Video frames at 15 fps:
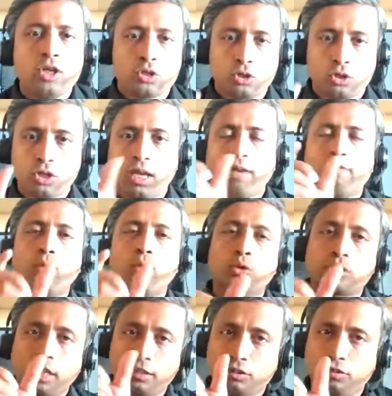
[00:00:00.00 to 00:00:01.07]
So you have
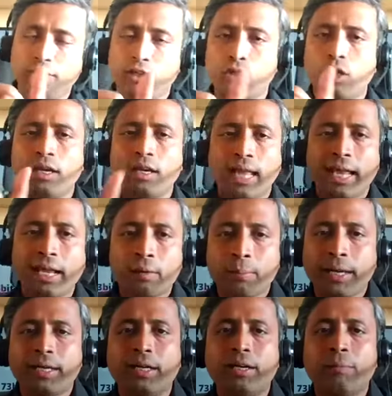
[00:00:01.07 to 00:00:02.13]
those kinds. So when you are
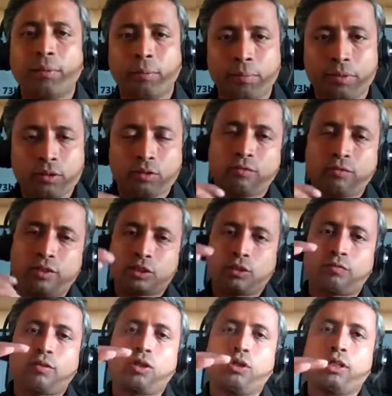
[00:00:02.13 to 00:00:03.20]
like-minded people, so first
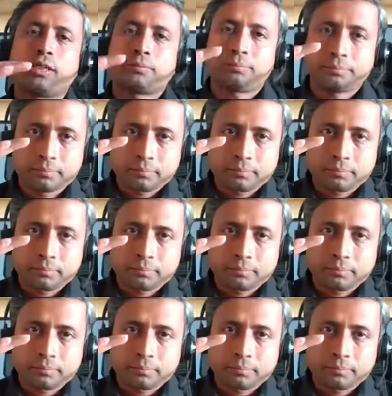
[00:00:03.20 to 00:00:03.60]
of all, you are,